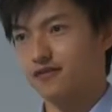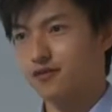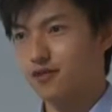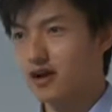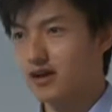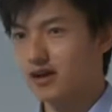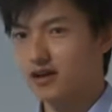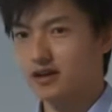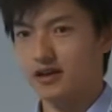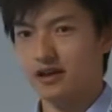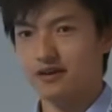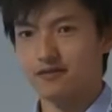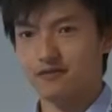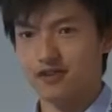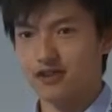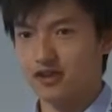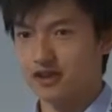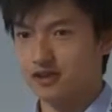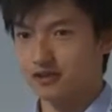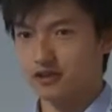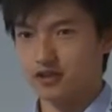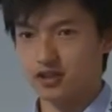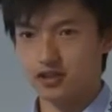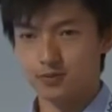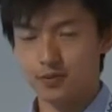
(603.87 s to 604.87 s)
credit,
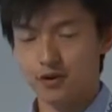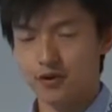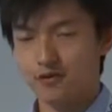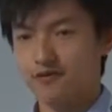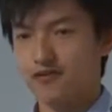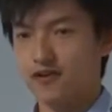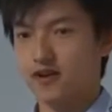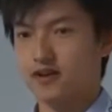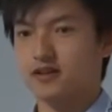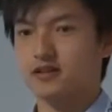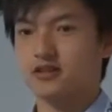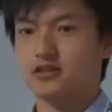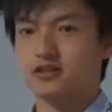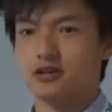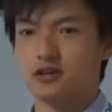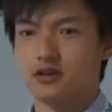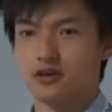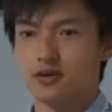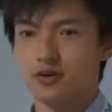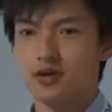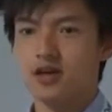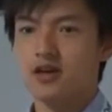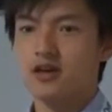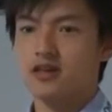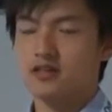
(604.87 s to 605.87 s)
everything looks perfect,
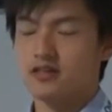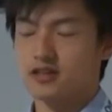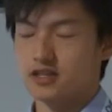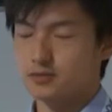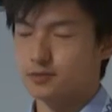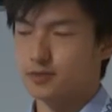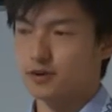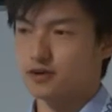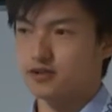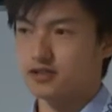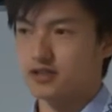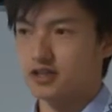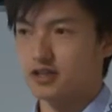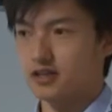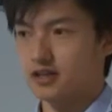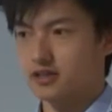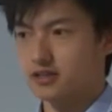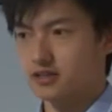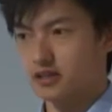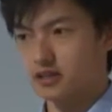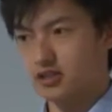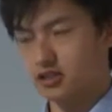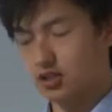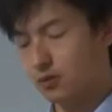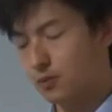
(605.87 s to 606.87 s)
so this person
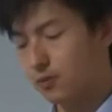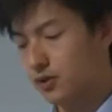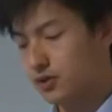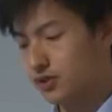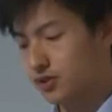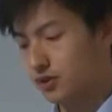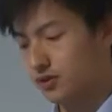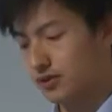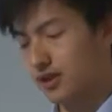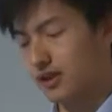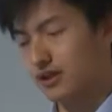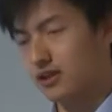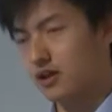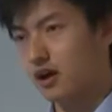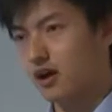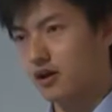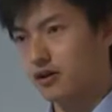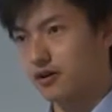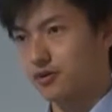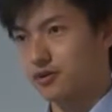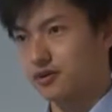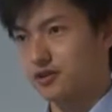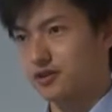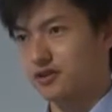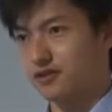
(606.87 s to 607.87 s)
is almost certainly not
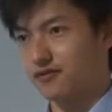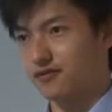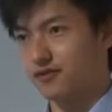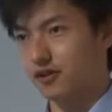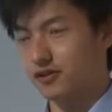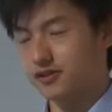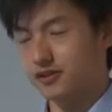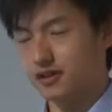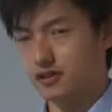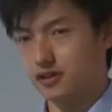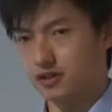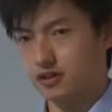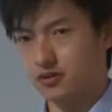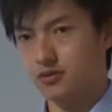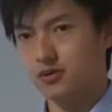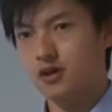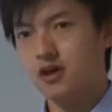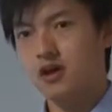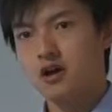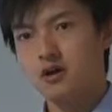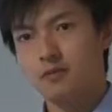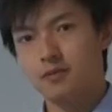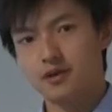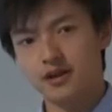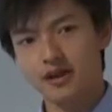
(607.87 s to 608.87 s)
going to default on you.
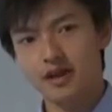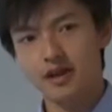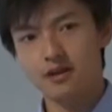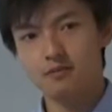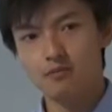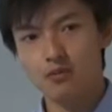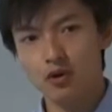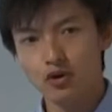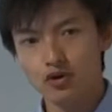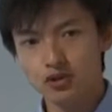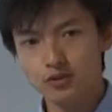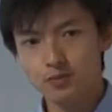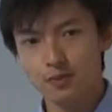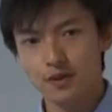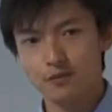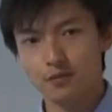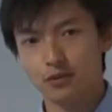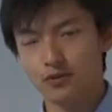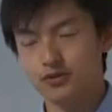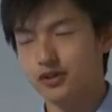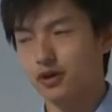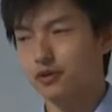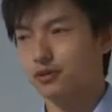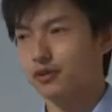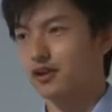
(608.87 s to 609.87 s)
But again, most
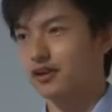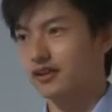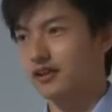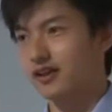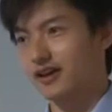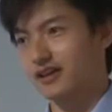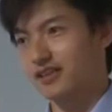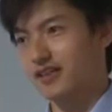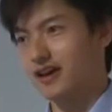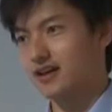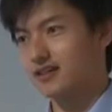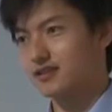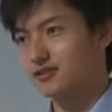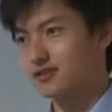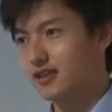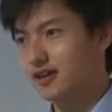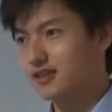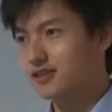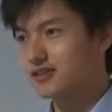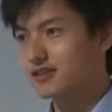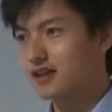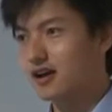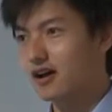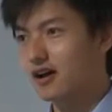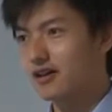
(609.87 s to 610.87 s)
people don't look like that, so
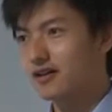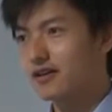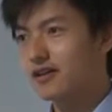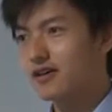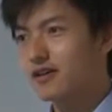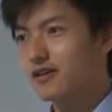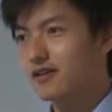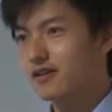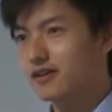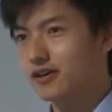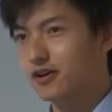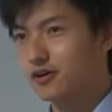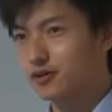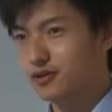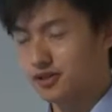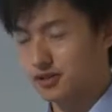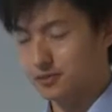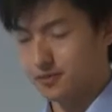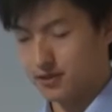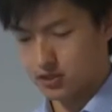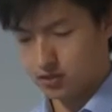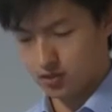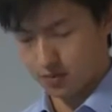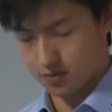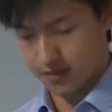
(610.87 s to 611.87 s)
that's not going to
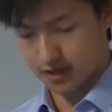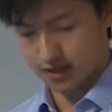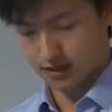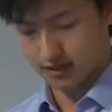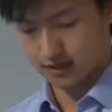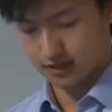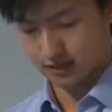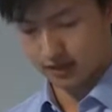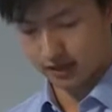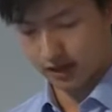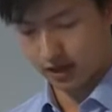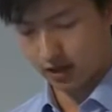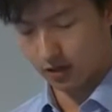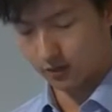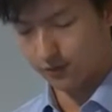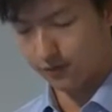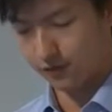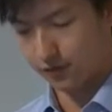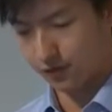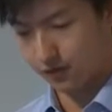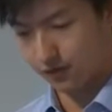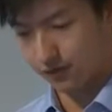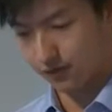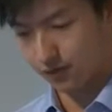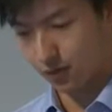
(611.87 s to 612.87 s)
be tremendously
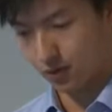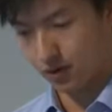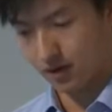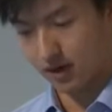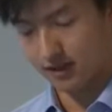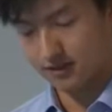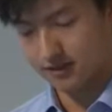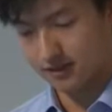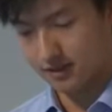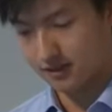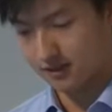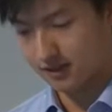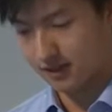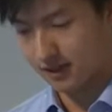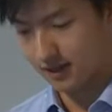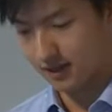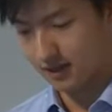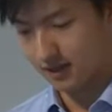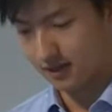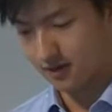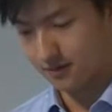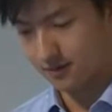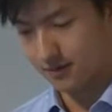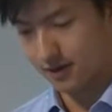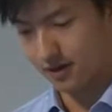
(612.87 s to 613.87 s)
helpful for us in
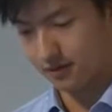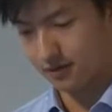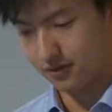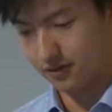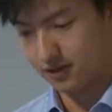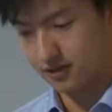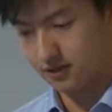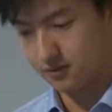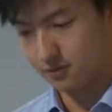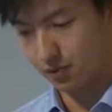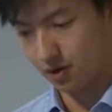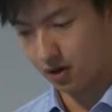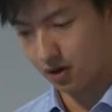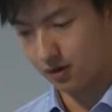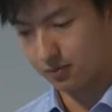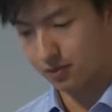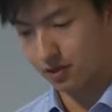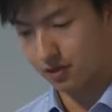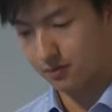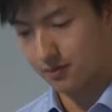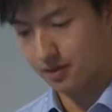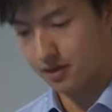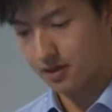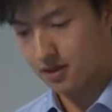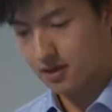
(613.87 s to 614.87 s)
thinking about this
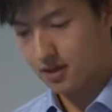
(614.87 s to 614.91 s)
problem.